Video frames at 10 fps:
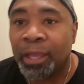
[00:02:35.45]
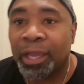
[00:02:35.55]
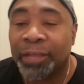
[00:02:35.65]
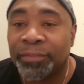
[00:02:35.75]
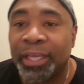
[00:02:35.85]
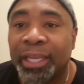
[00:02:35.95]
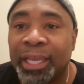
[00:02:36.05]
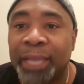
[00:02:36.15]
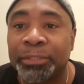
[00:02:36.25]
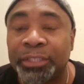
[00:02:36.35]
And then it
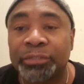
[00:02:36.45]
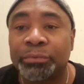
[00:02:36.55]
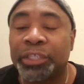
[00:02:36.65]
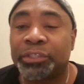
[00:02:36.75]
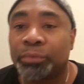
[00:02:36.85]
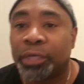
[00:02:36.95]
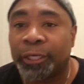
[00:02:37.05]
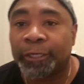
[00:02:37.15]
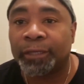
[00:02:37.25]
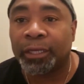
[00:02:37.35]
came a situation
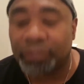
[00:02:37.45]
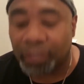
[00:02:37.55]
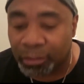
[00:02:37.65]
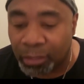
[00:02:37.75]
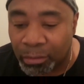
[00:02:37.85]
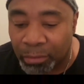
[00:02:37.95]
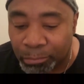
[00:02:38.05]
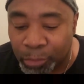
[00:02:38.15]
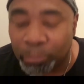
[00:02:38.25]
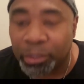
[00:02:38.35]
where, a, a, a
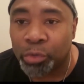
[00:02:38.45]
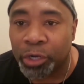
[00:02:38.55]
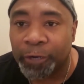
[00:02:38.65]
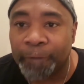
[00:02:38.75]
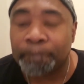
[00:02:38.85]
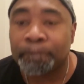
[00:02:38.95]
moment where